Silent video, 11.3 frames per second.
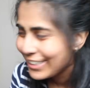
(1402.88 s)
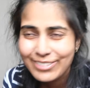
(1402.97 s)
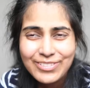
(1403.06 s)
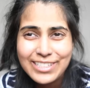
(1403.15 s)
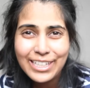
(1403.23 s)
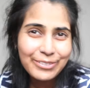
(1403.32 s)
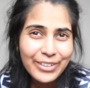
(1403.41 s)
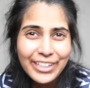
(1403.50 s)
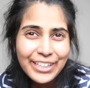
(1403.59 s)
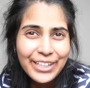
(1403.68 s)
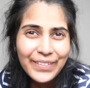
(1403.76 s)
I'm just like, where
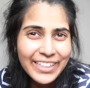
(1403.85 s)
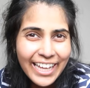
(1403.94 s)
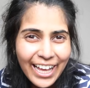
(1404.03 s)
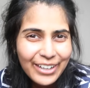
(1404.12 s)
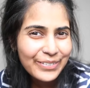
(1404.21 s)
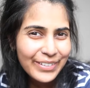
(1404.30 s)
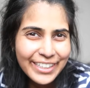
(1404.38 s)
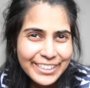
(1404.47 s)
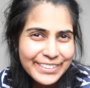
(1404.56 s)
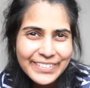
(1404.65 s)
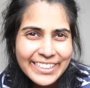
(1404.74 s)
are you going now? What are
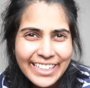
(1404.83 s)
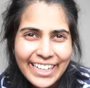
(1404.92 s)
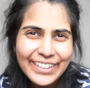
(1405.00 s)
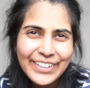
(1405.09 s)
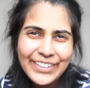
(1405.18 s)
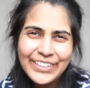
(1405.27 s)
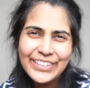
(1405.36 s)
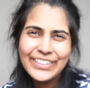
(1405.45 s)
you doing now?